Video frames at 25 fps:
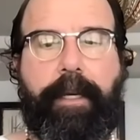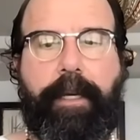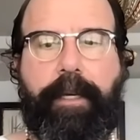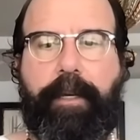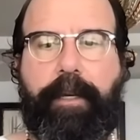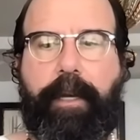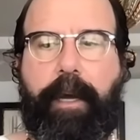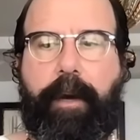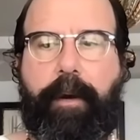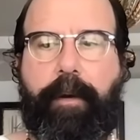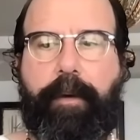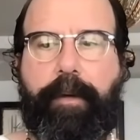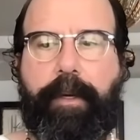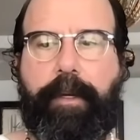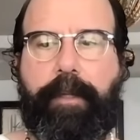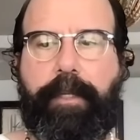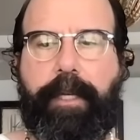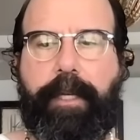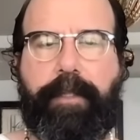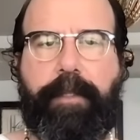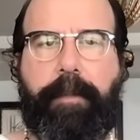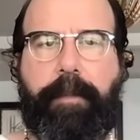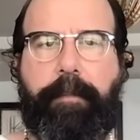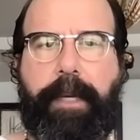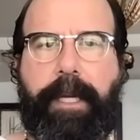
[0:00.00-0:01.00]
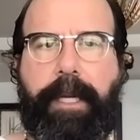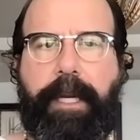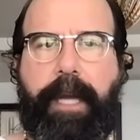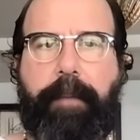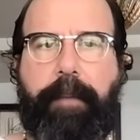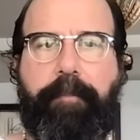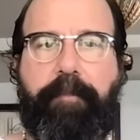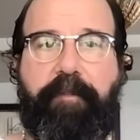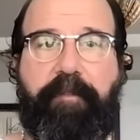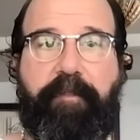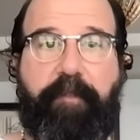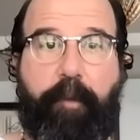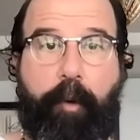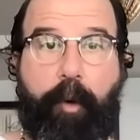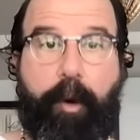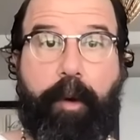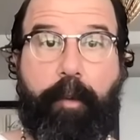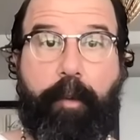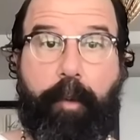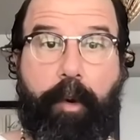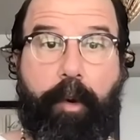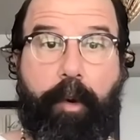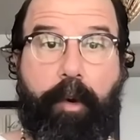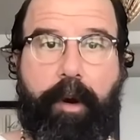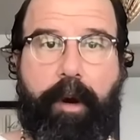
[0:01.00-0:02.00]
You know, it doesn't mean I'm for
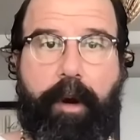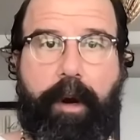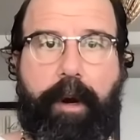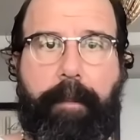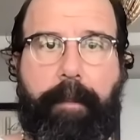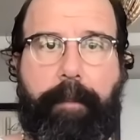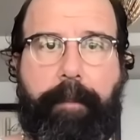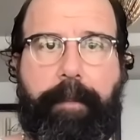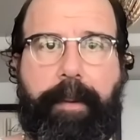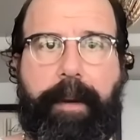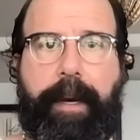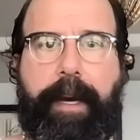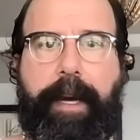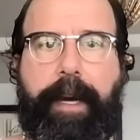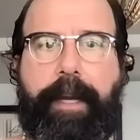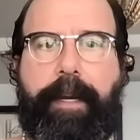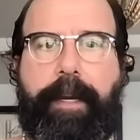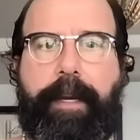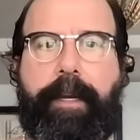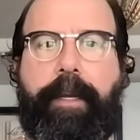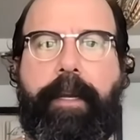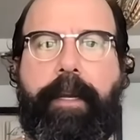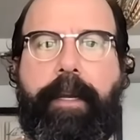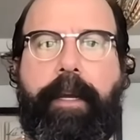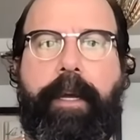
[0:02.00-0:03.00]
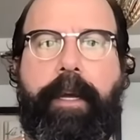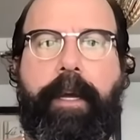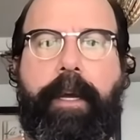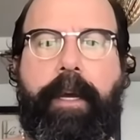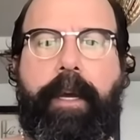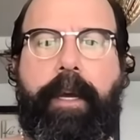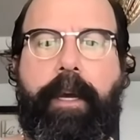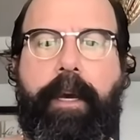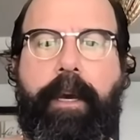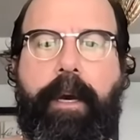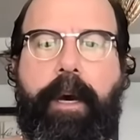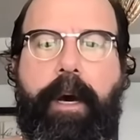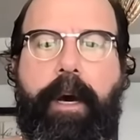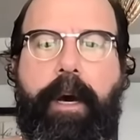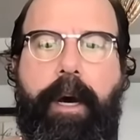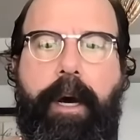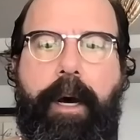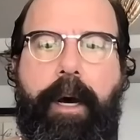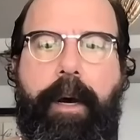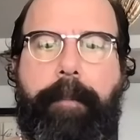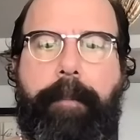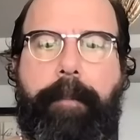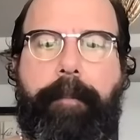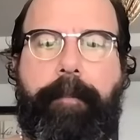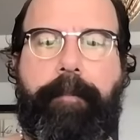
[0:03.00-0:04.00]
war, but
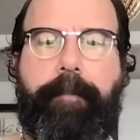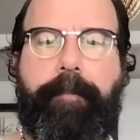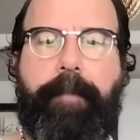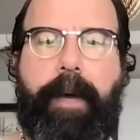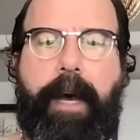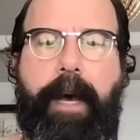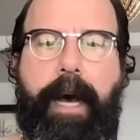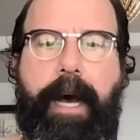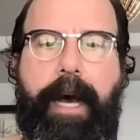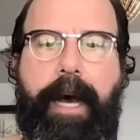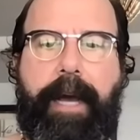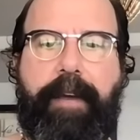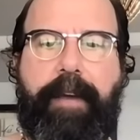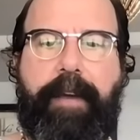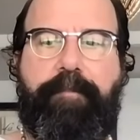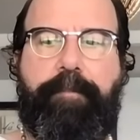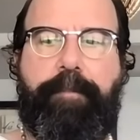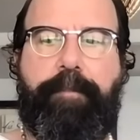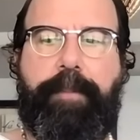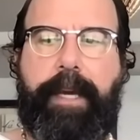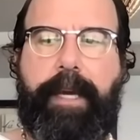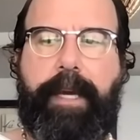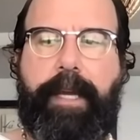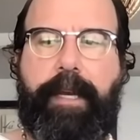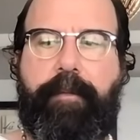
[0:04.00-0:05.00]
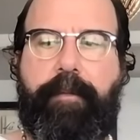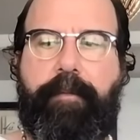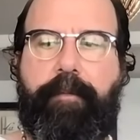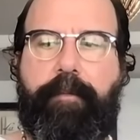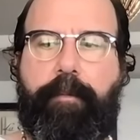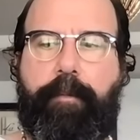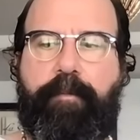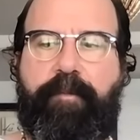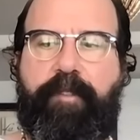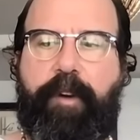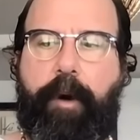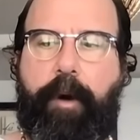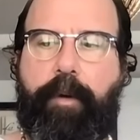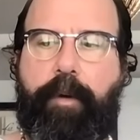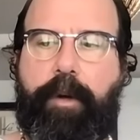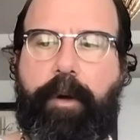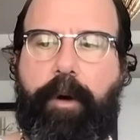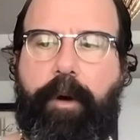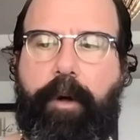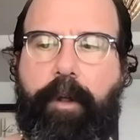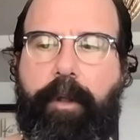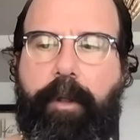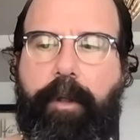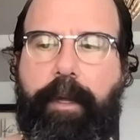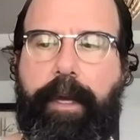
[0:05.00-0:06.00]
um, I've been
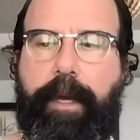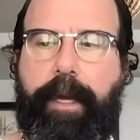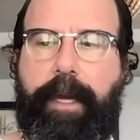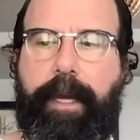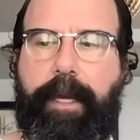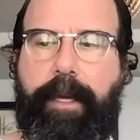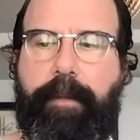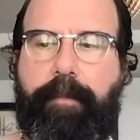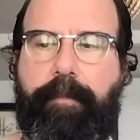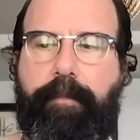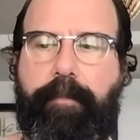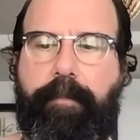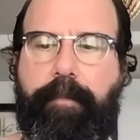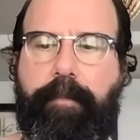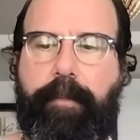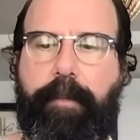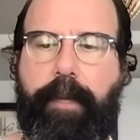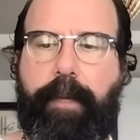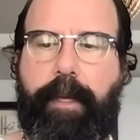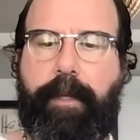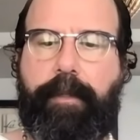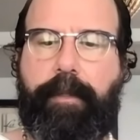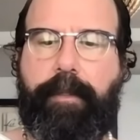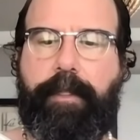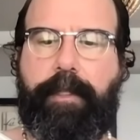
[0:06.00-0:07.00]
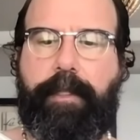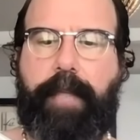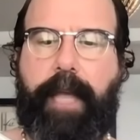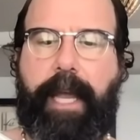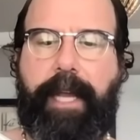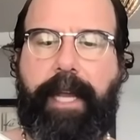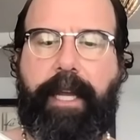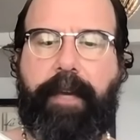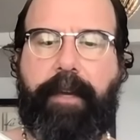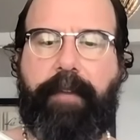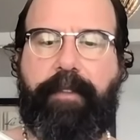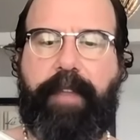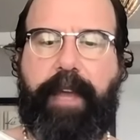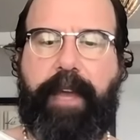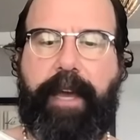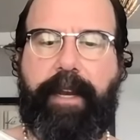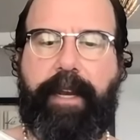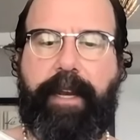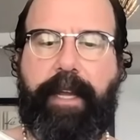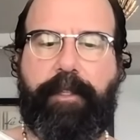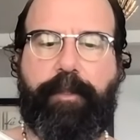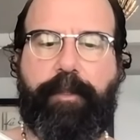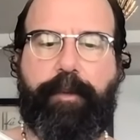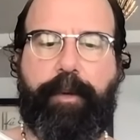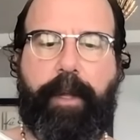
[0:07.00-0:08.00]
vocal in in stating that
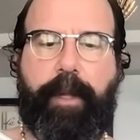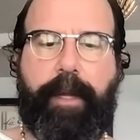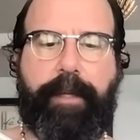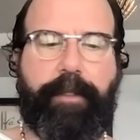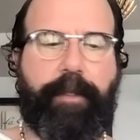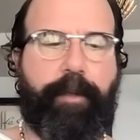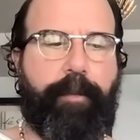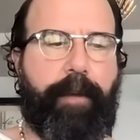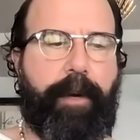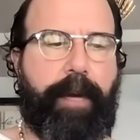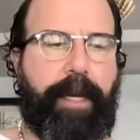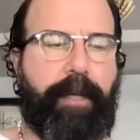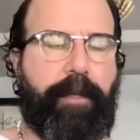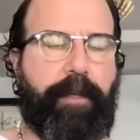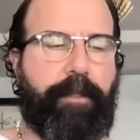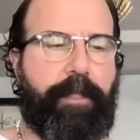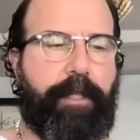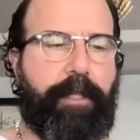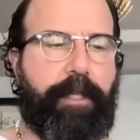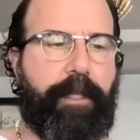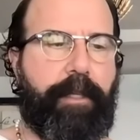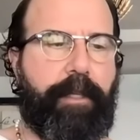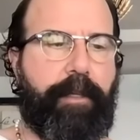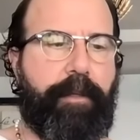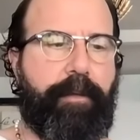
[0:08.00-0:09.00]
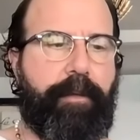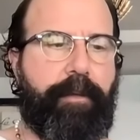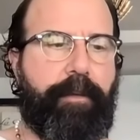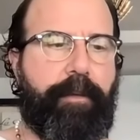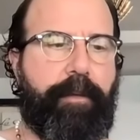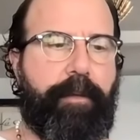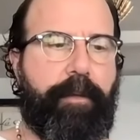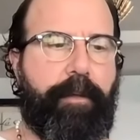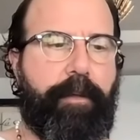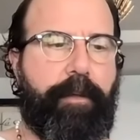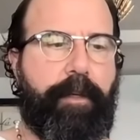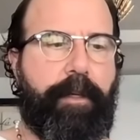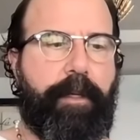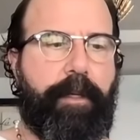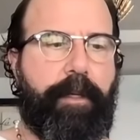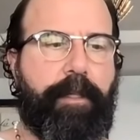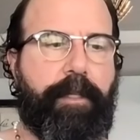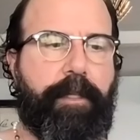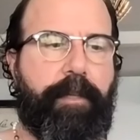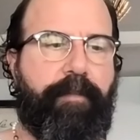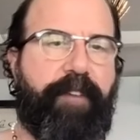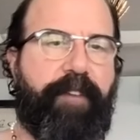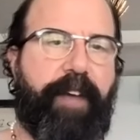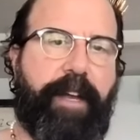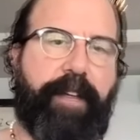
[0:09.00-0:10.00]
Israel has a right to
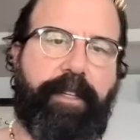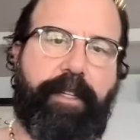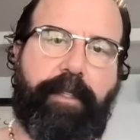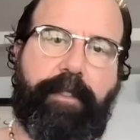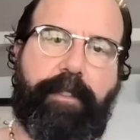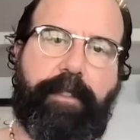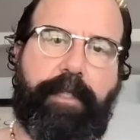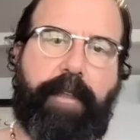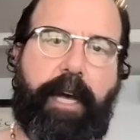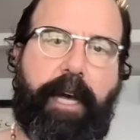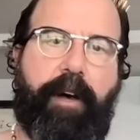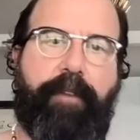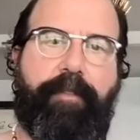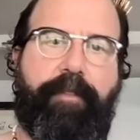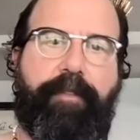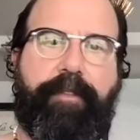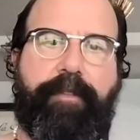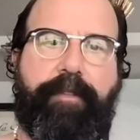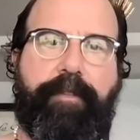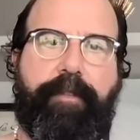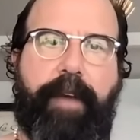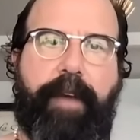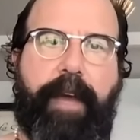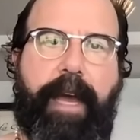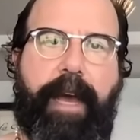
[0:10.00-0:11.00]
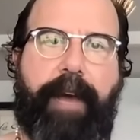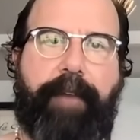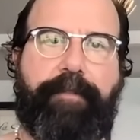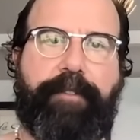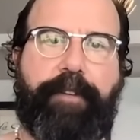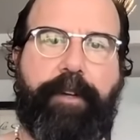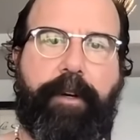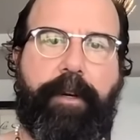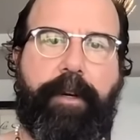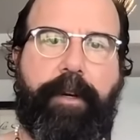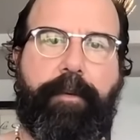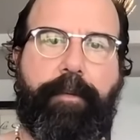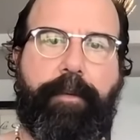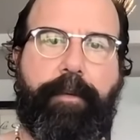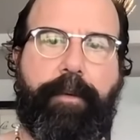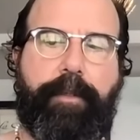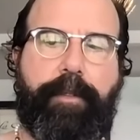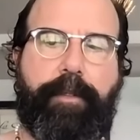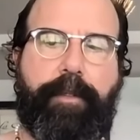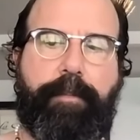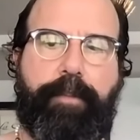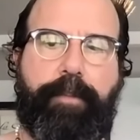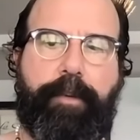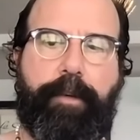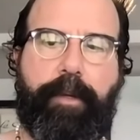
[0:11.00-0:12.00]
defend itself after it
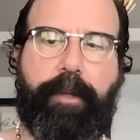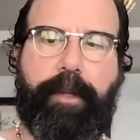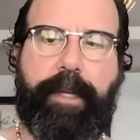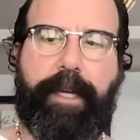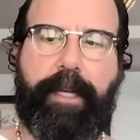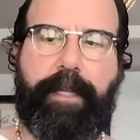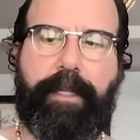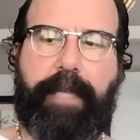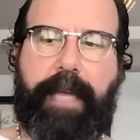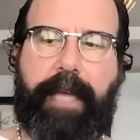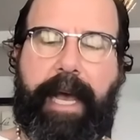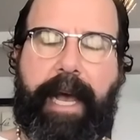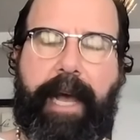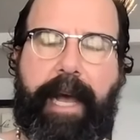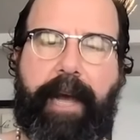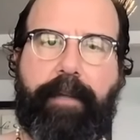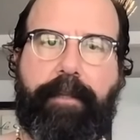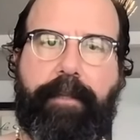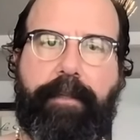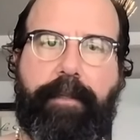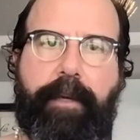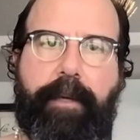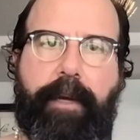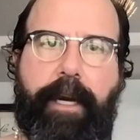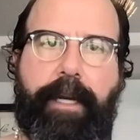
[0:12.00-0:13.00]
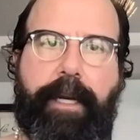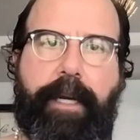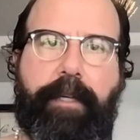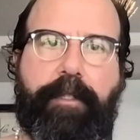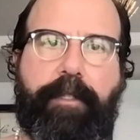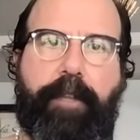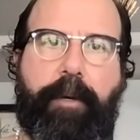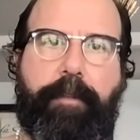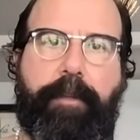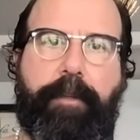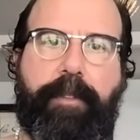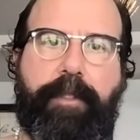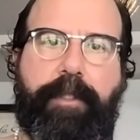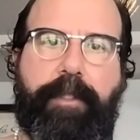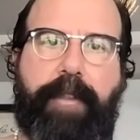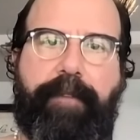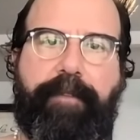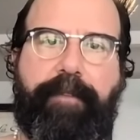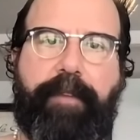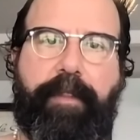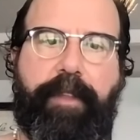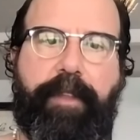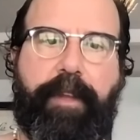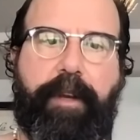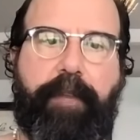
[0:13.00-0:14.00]
was brutally attacked on October
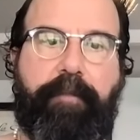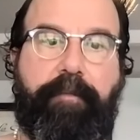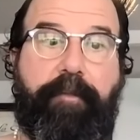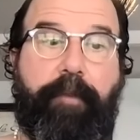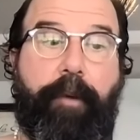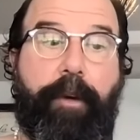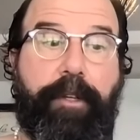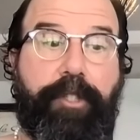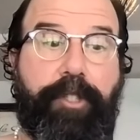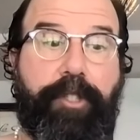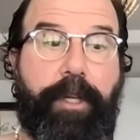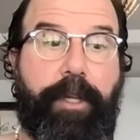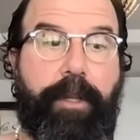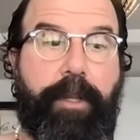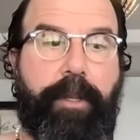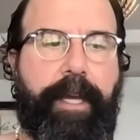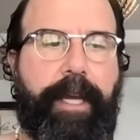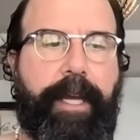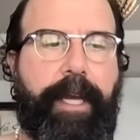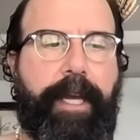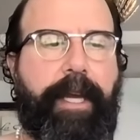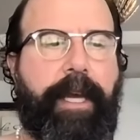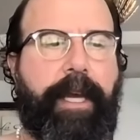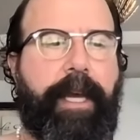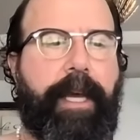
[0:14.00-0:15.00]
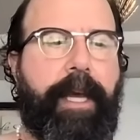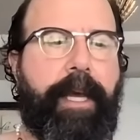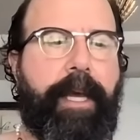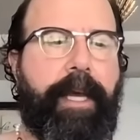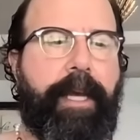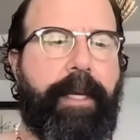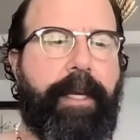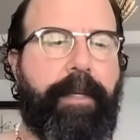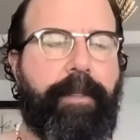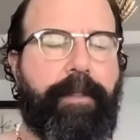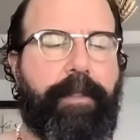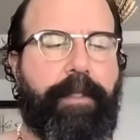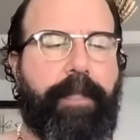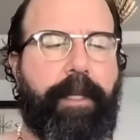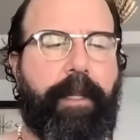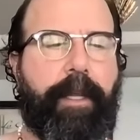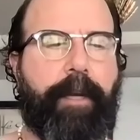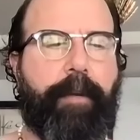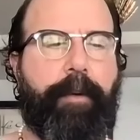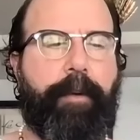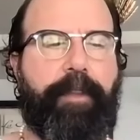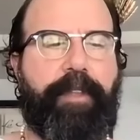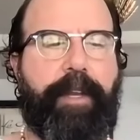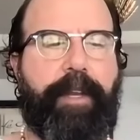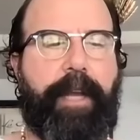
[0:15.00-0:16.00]
seventh, and unfortunately is dealing
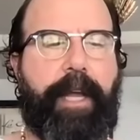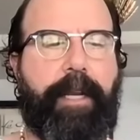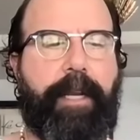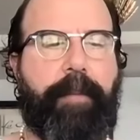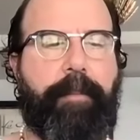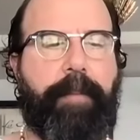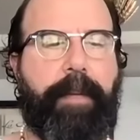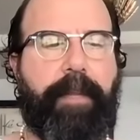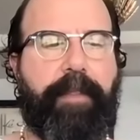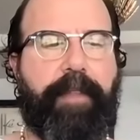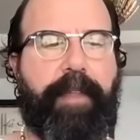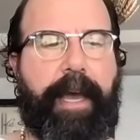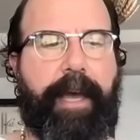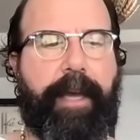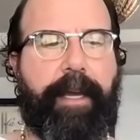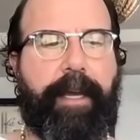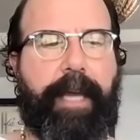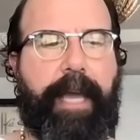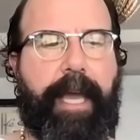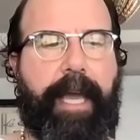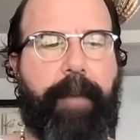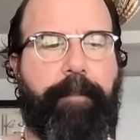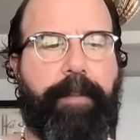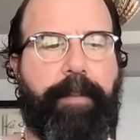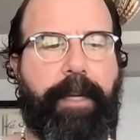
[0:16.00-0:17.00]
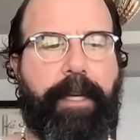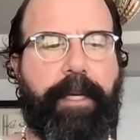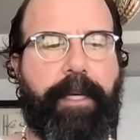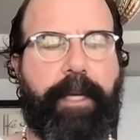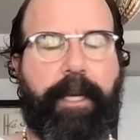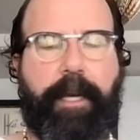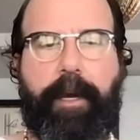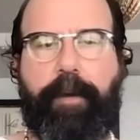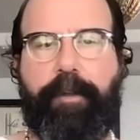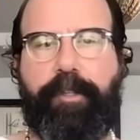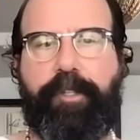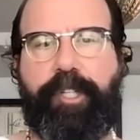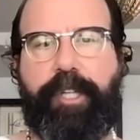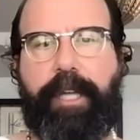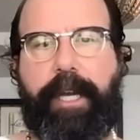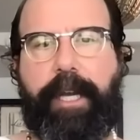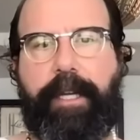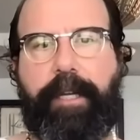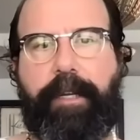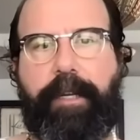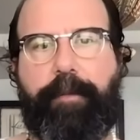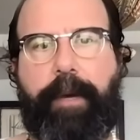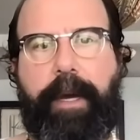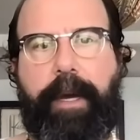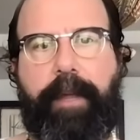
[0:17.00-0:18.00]
with an enemy that can't be
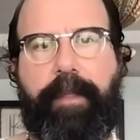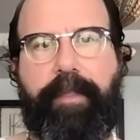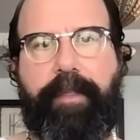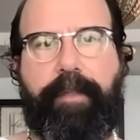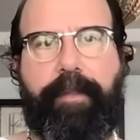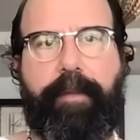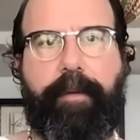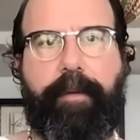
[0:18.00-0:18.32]
negotiated with.